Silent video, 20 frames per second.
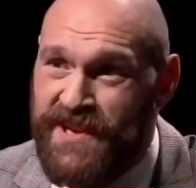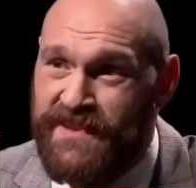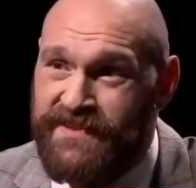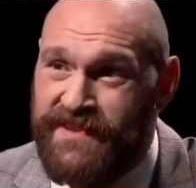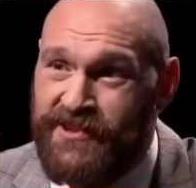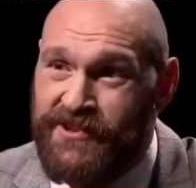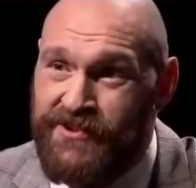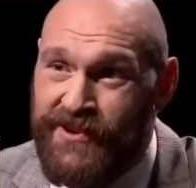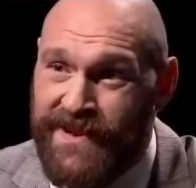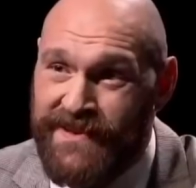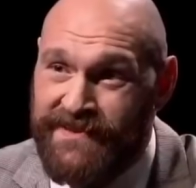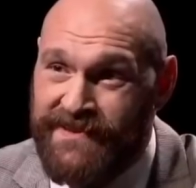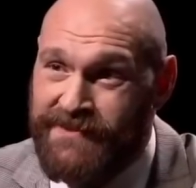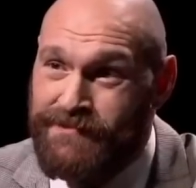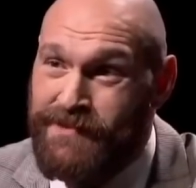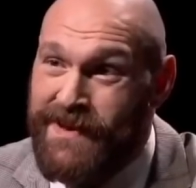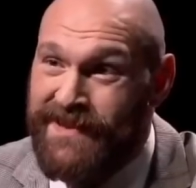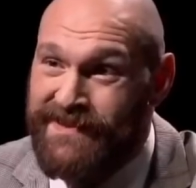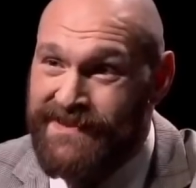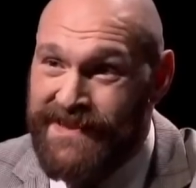That's Jesus the... Christ
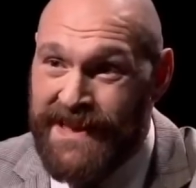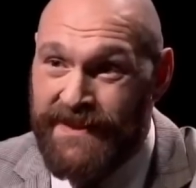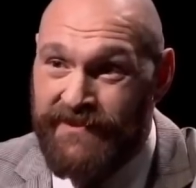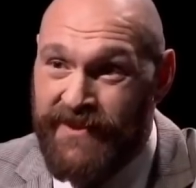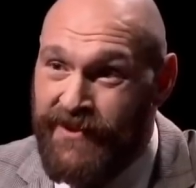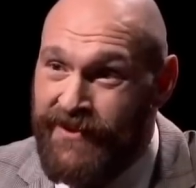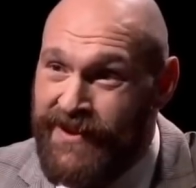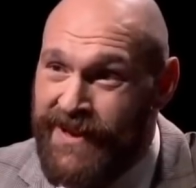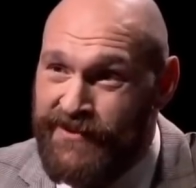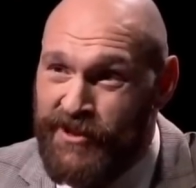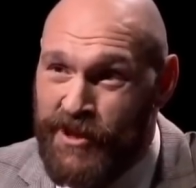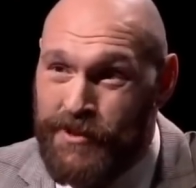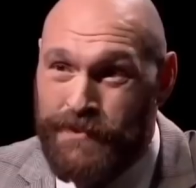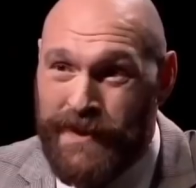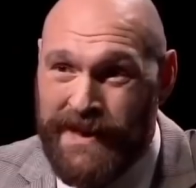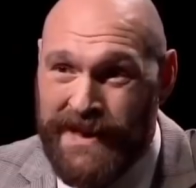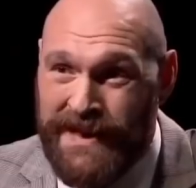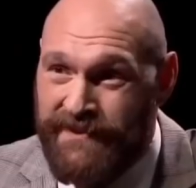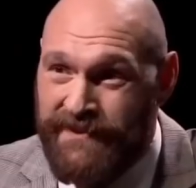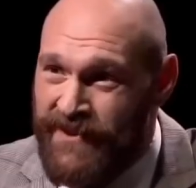is my savior, and I don't
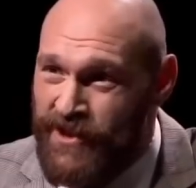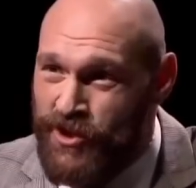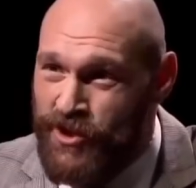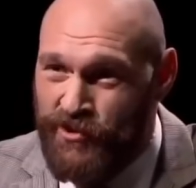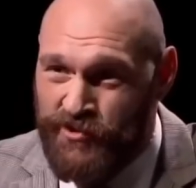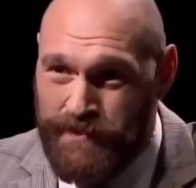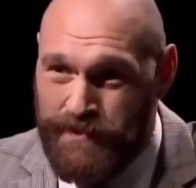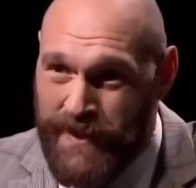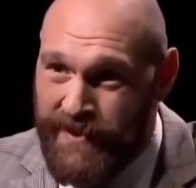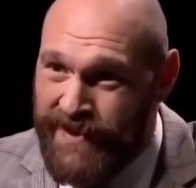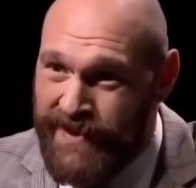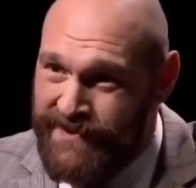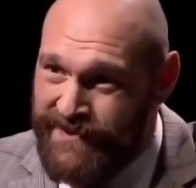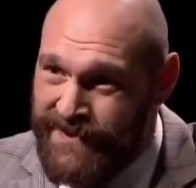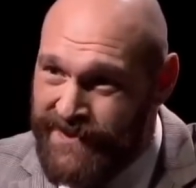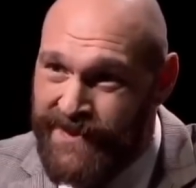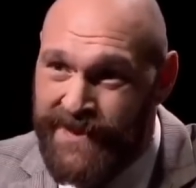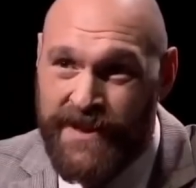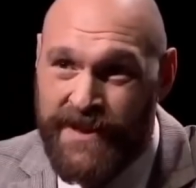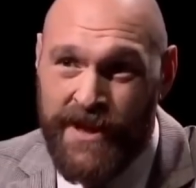believe in all spirits
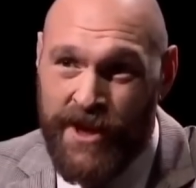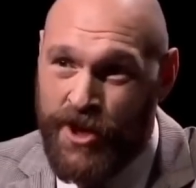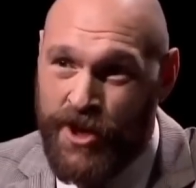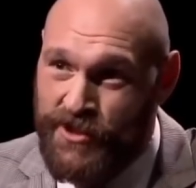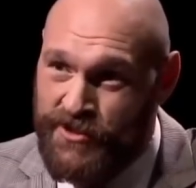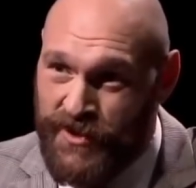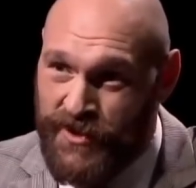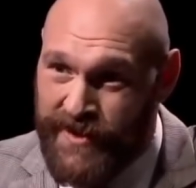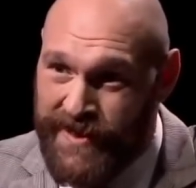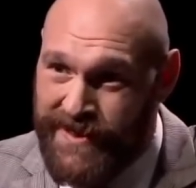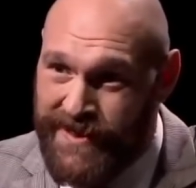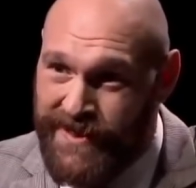and alter